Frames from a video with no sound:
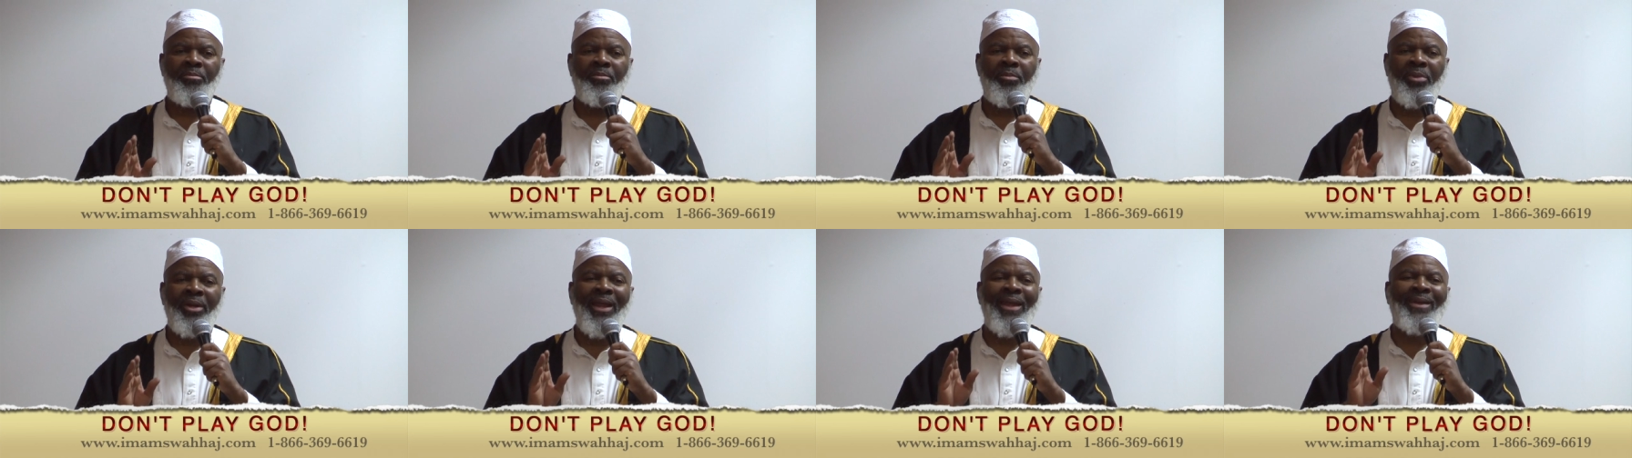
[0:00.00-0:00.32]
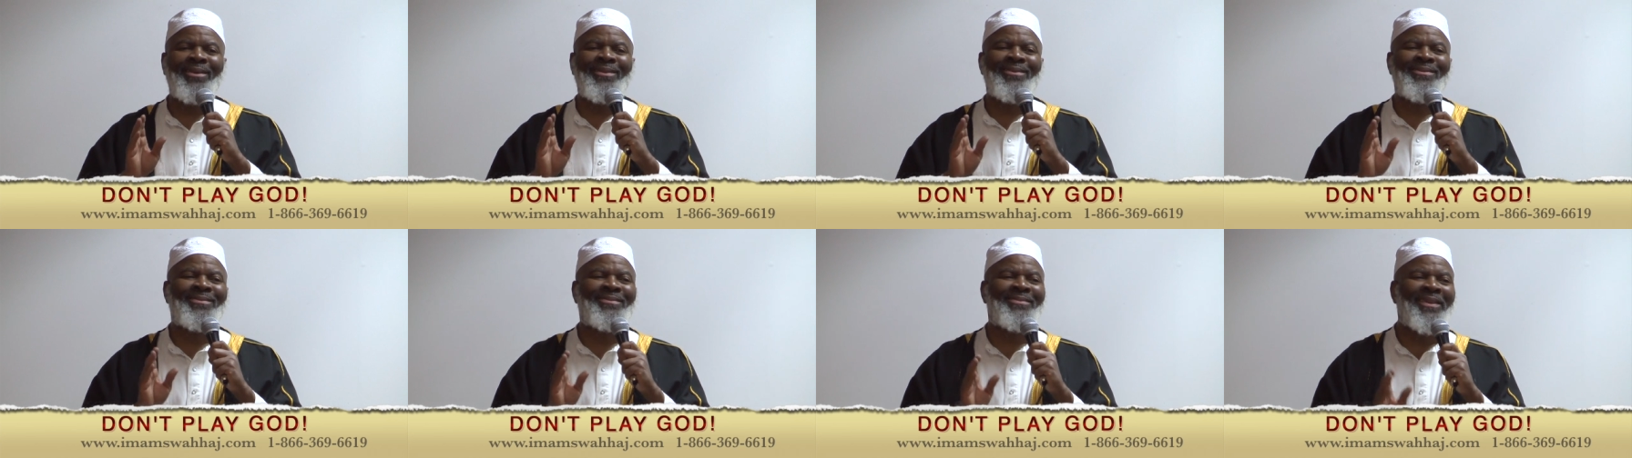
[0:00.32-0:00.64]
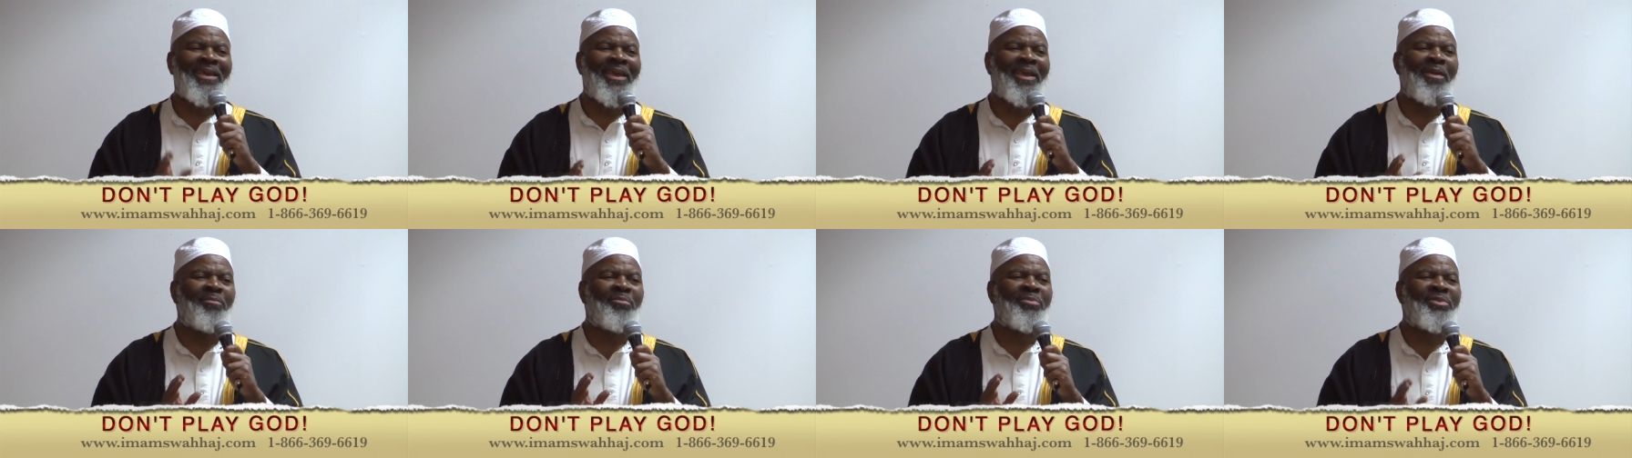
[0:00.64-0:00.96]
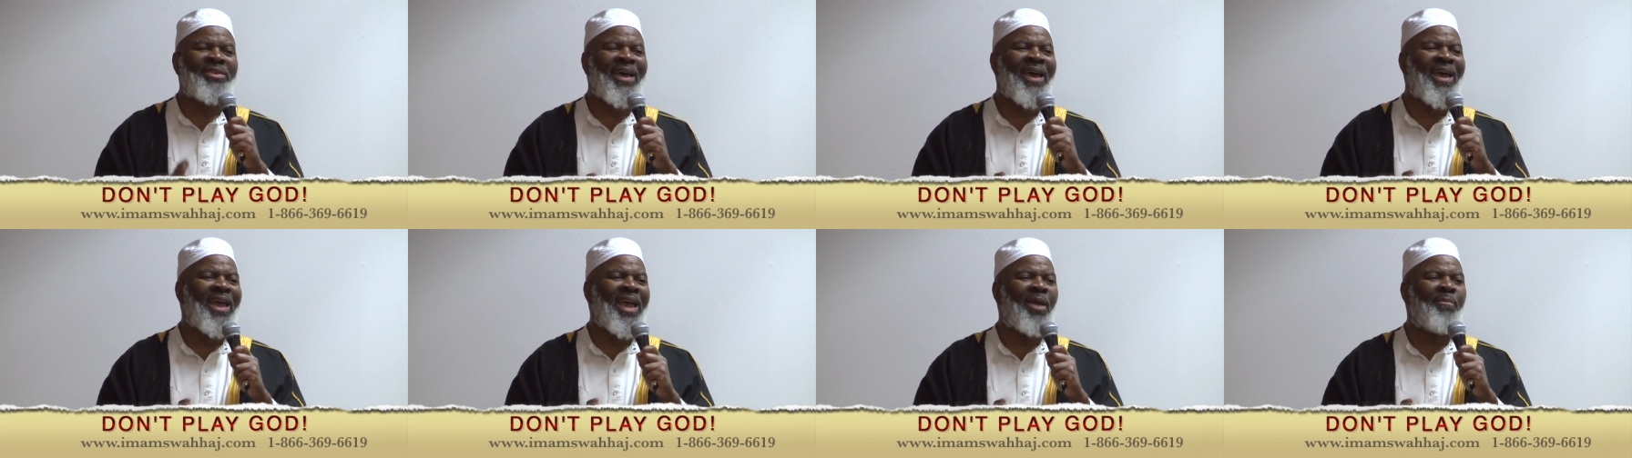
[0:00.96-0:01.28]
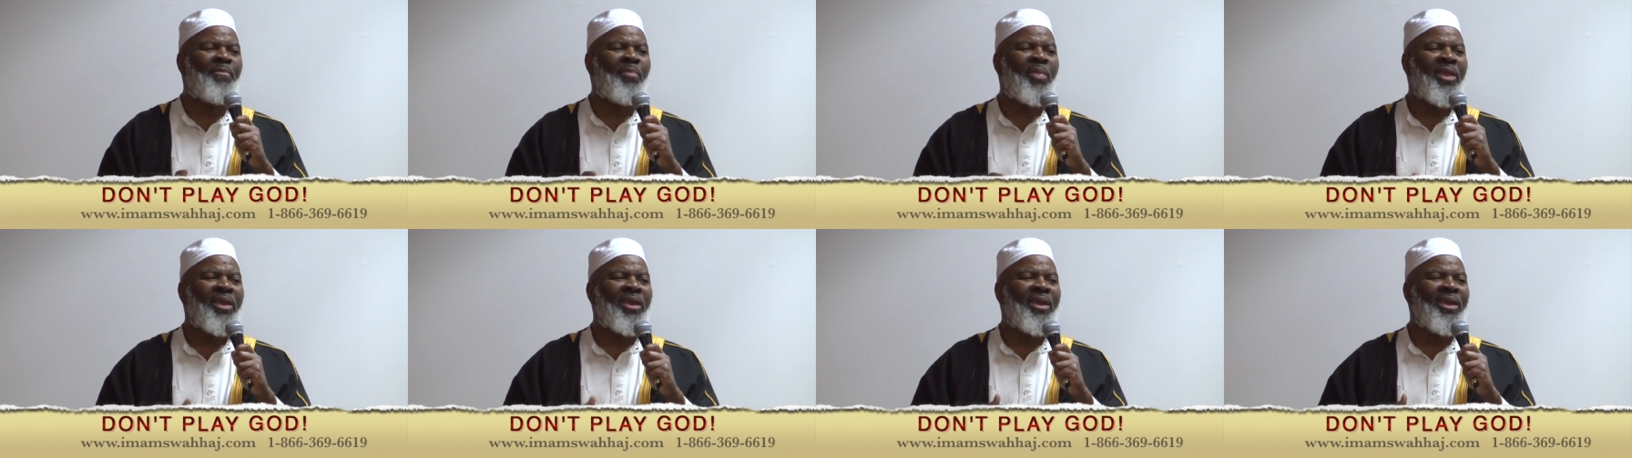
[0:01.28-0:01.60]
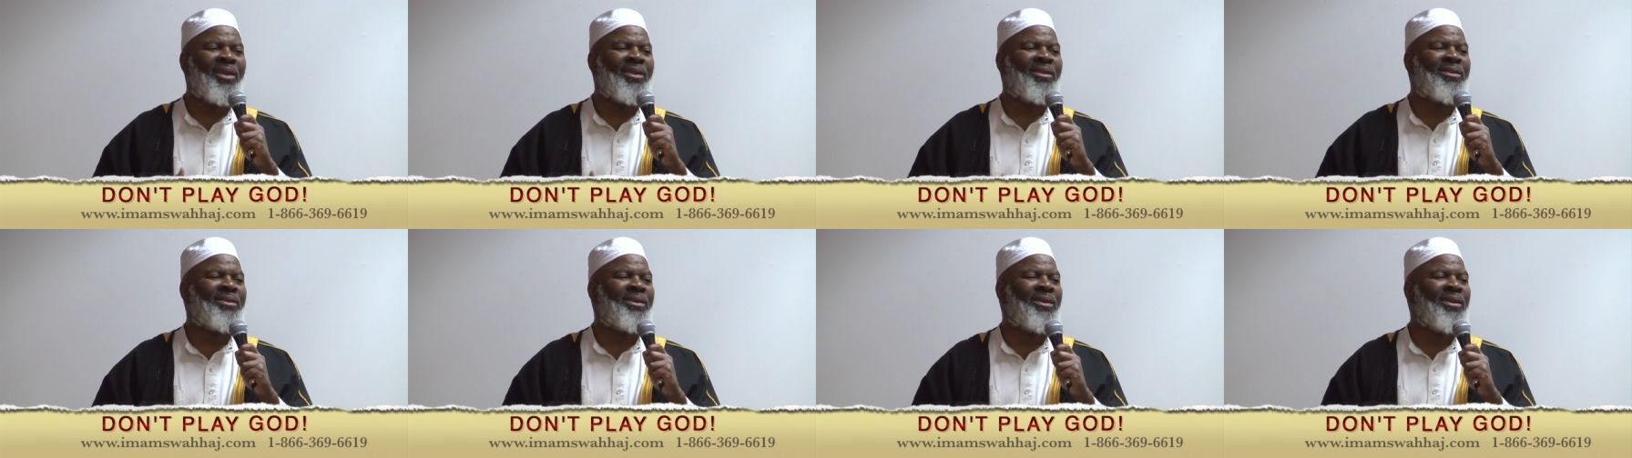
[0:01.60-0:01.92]
But at the same time,
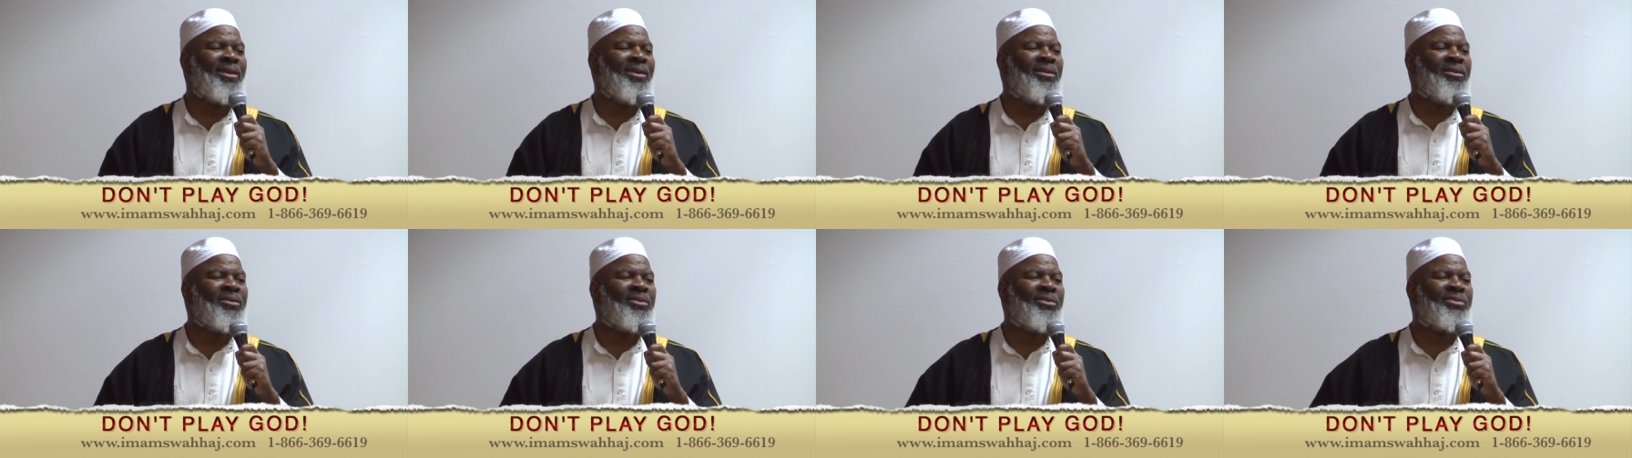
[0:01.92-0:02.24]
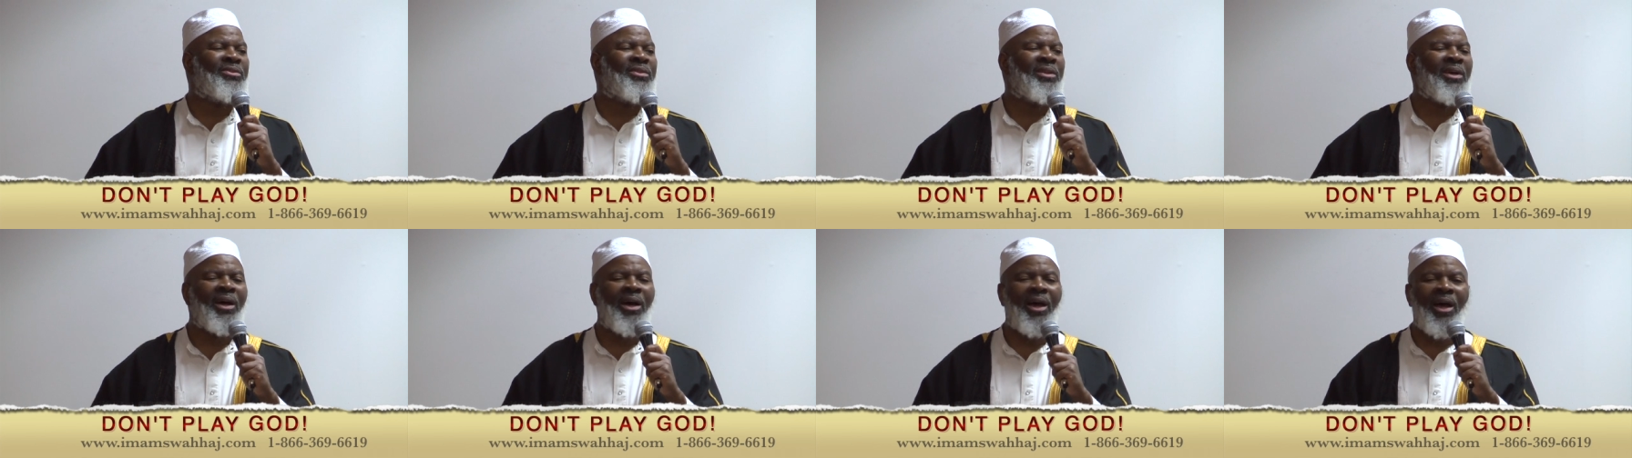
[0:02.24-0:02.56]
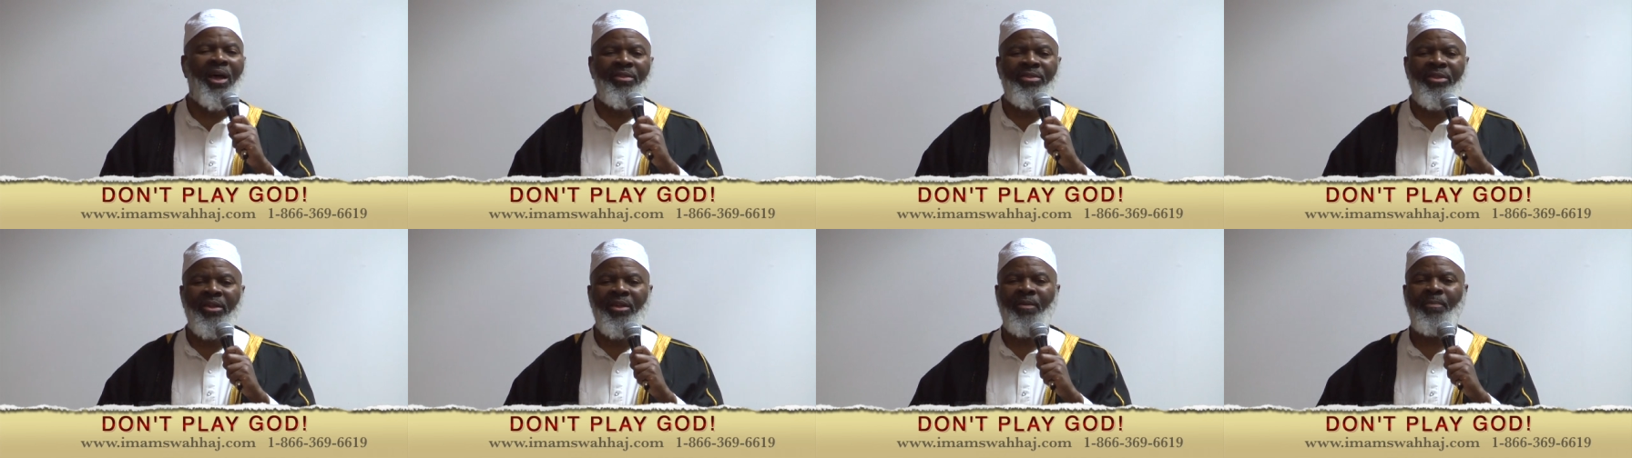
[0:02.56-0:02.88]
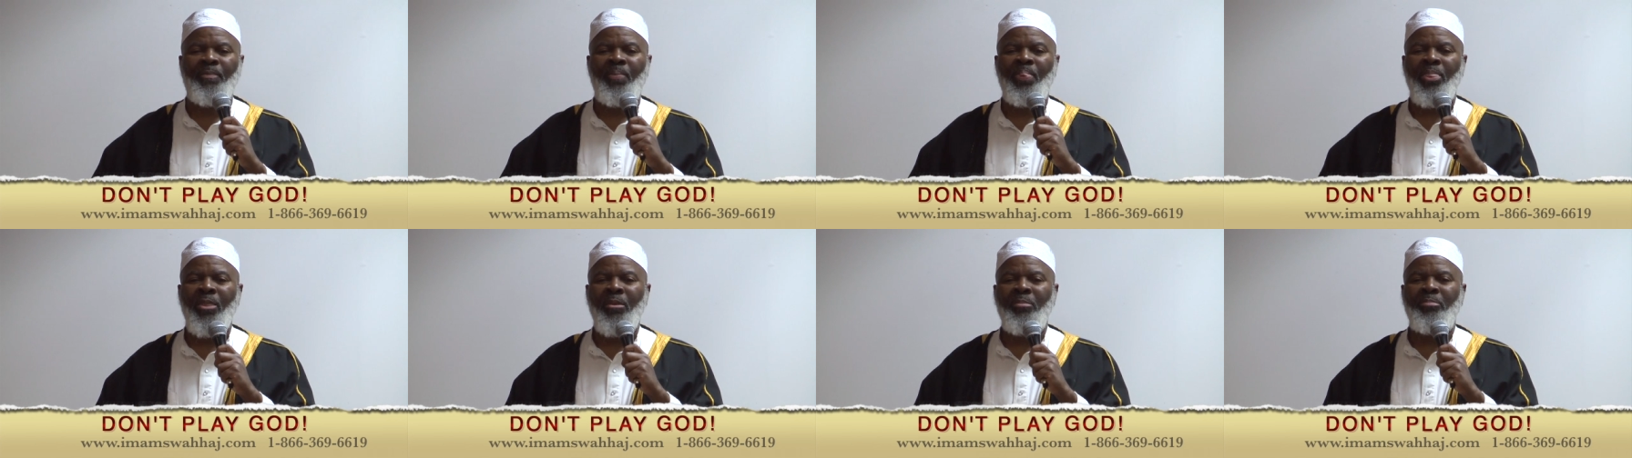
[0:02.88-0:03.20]
it kills other